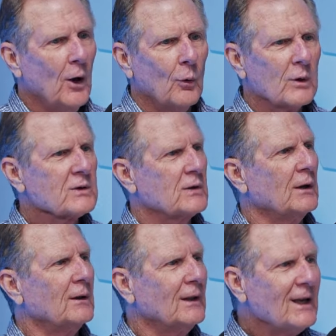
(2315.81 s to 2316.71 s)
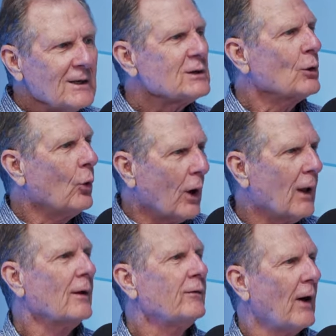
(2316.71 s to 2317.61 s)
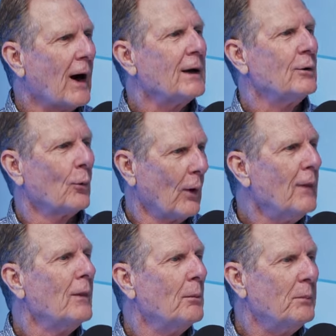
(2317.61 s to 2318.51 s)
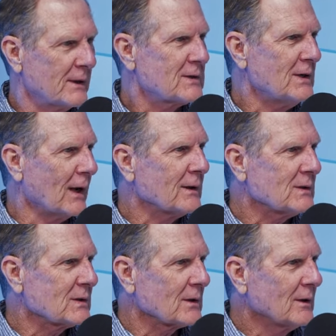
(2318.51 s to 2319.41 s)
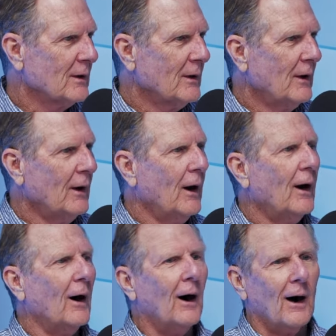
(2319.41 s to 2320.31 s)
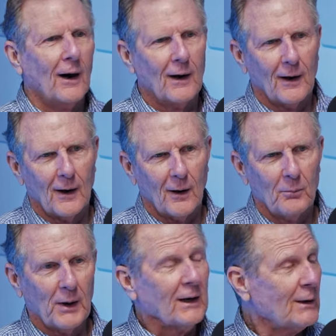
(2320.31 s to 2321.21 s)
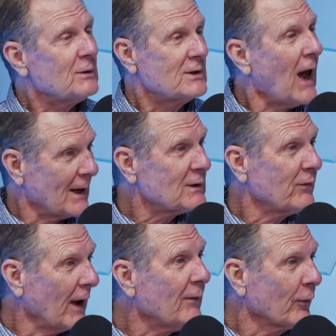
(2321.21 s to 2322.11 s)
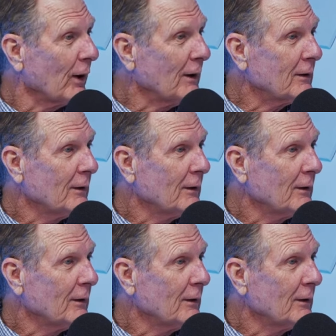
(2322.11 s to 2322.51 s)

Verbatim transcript: was the least qualified to run the business. Doesn't surprise me. But he was dad's favorite.